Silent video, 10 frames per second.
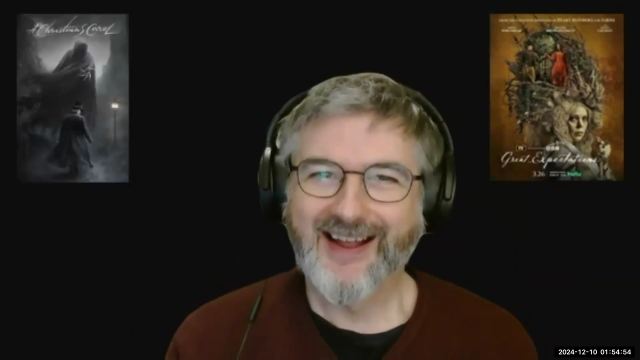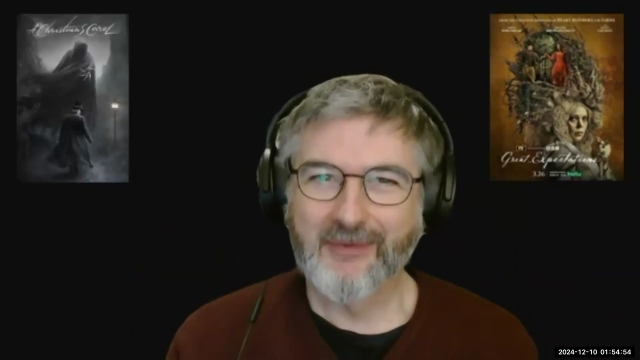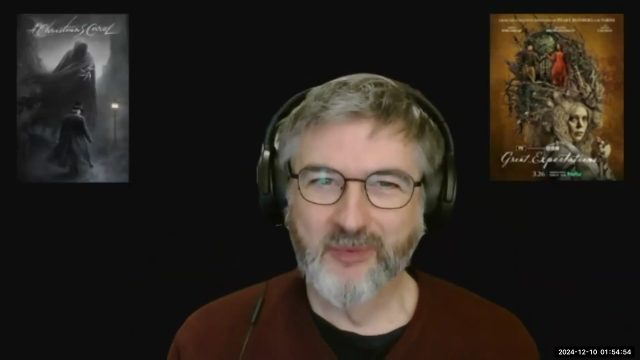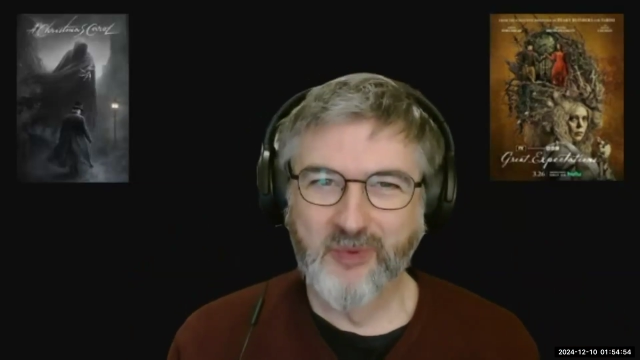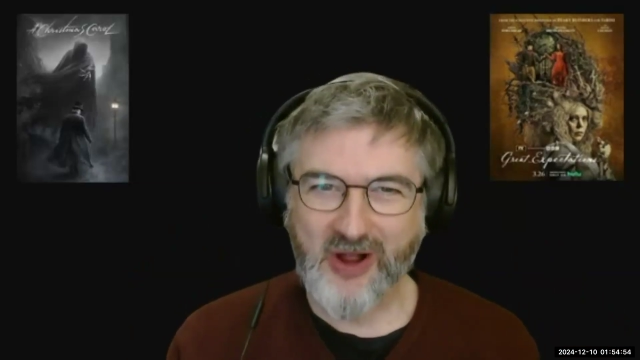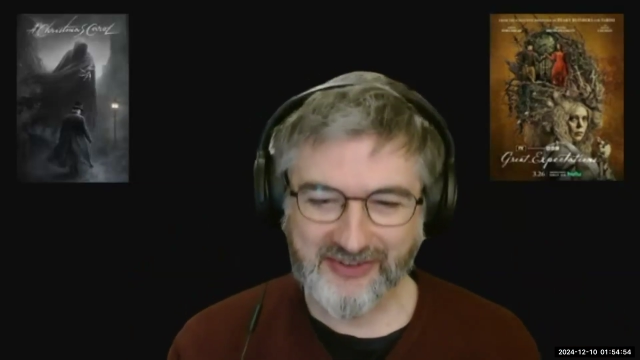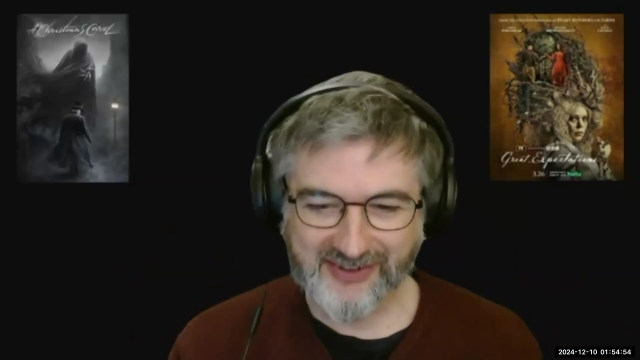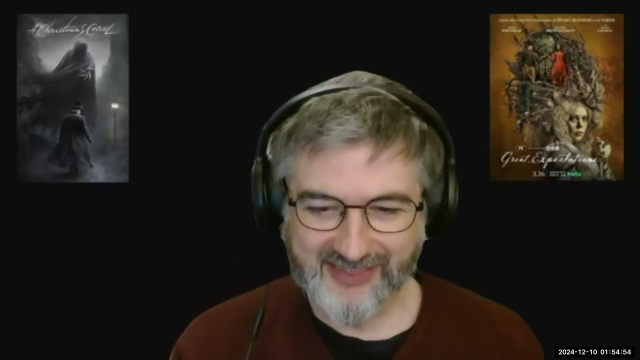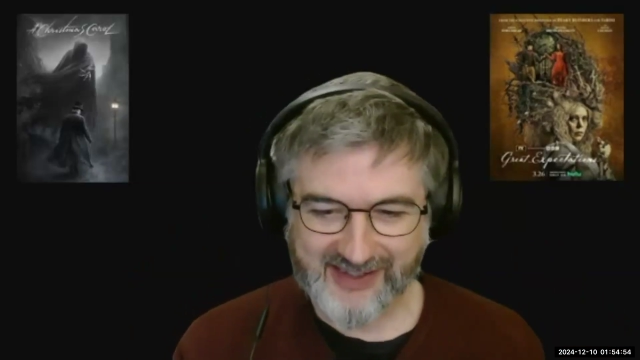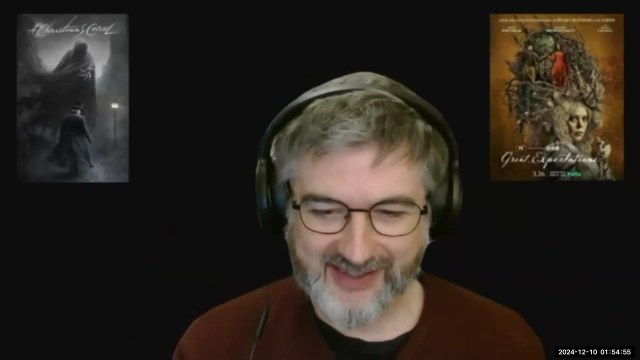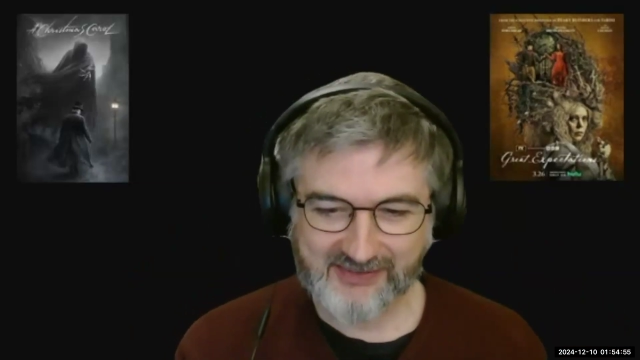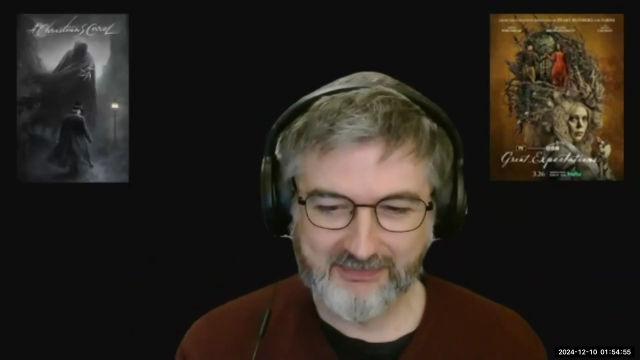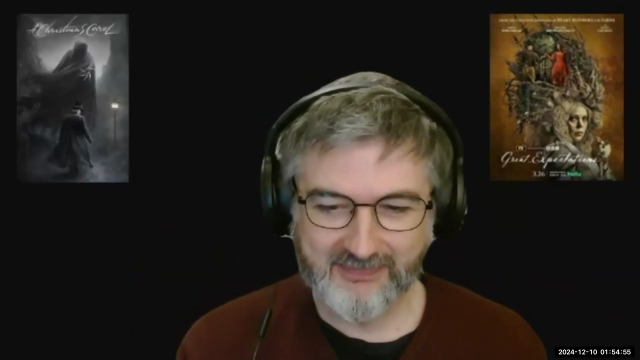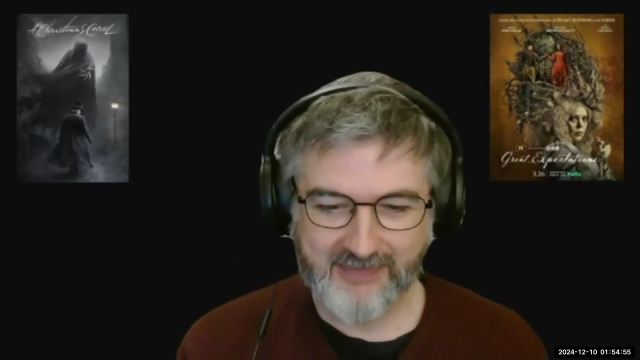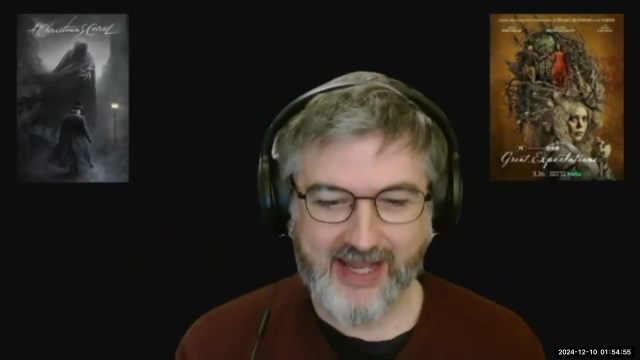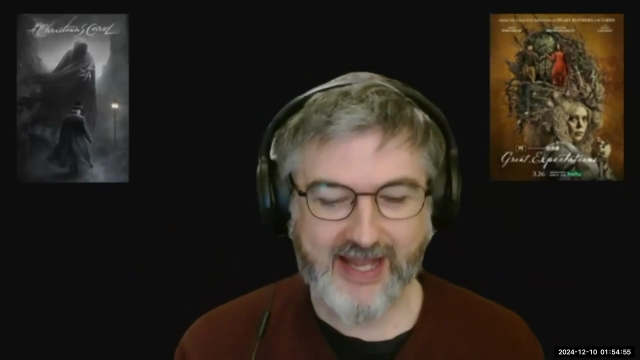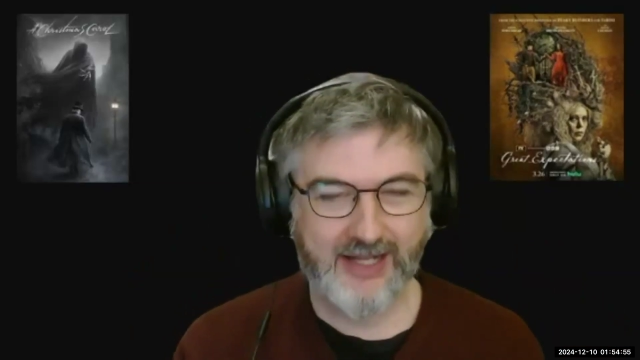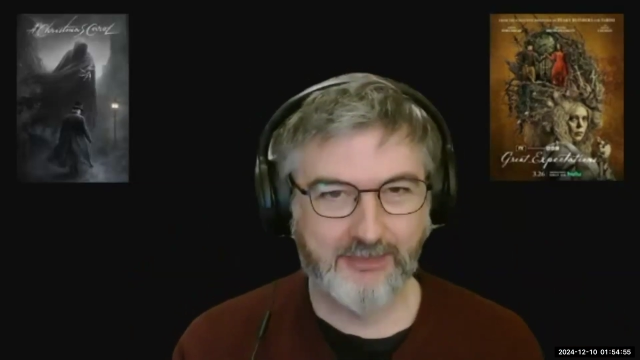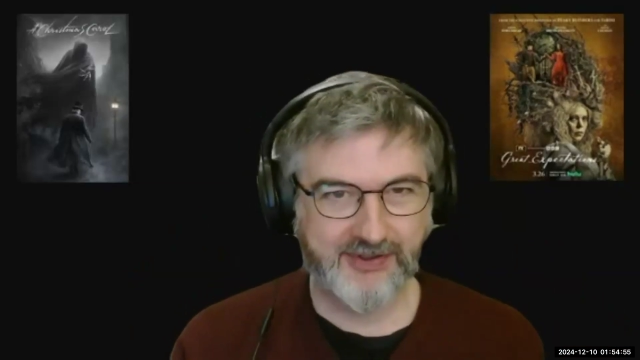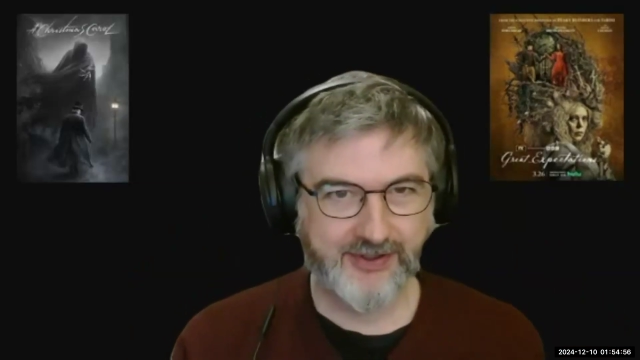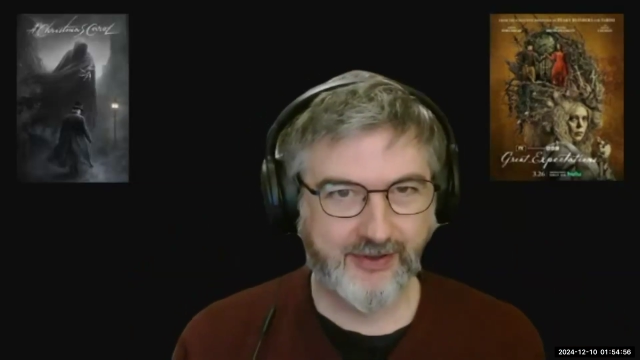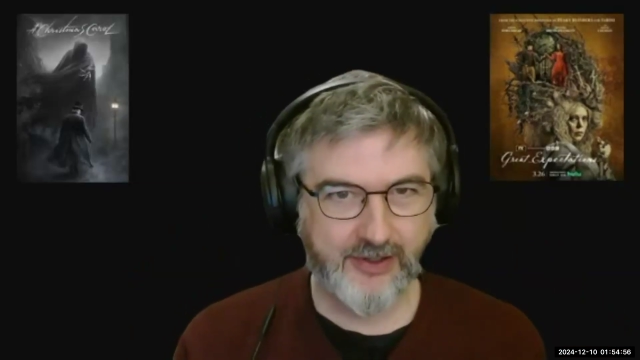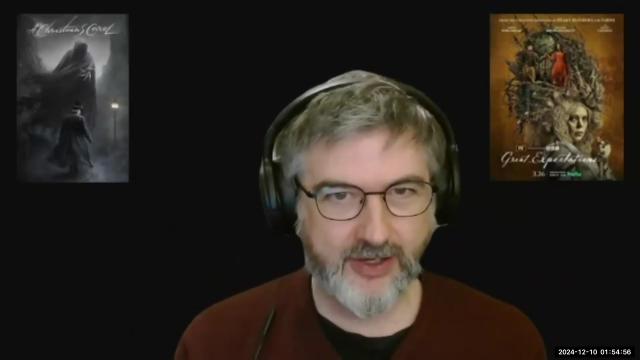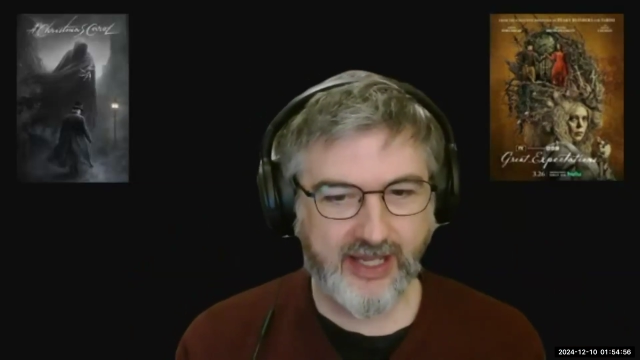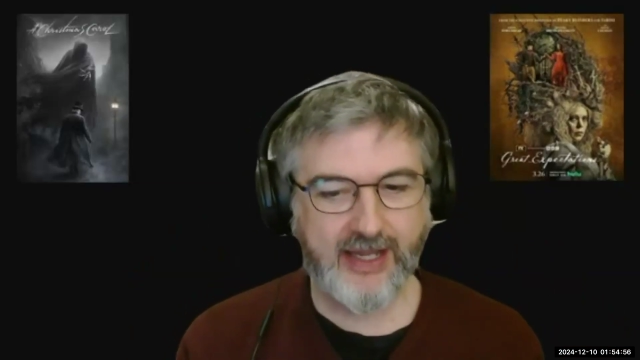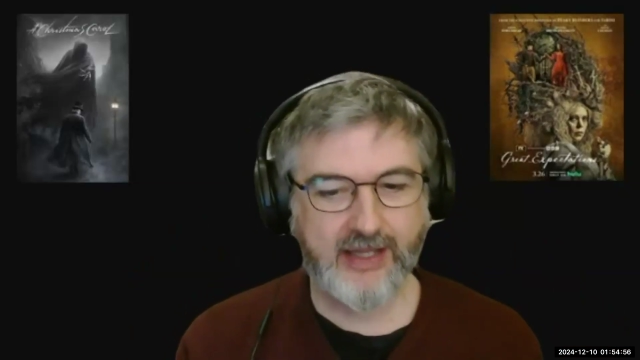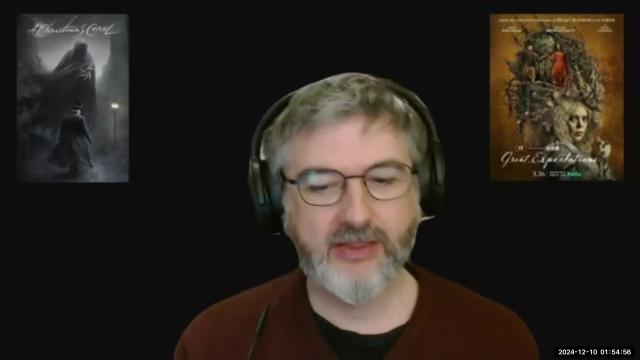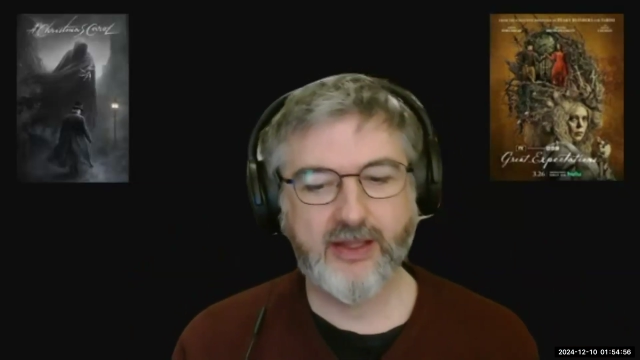What this may help us to look at,